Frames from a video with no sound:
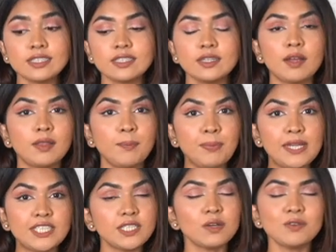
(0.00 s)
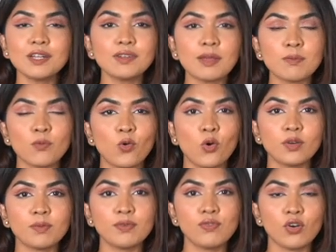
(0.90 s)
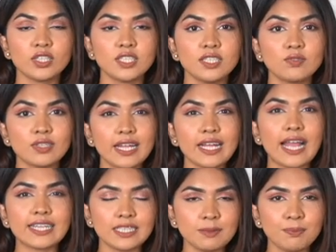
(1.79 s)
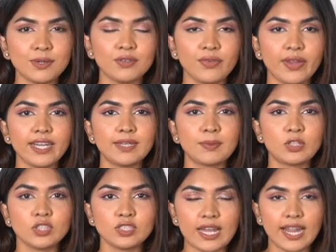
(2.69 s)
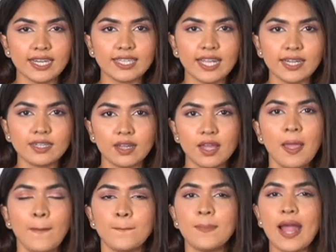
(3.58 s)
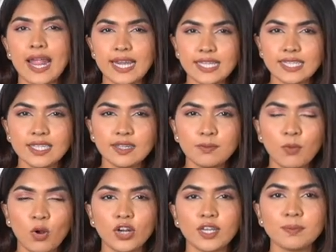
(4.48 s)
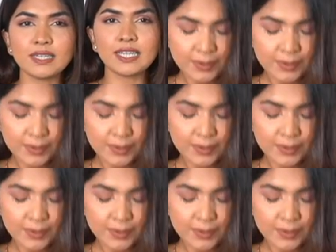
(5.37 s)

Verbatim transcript: The peachier one I wore before this was like actually perfect because it had that band in the bottom.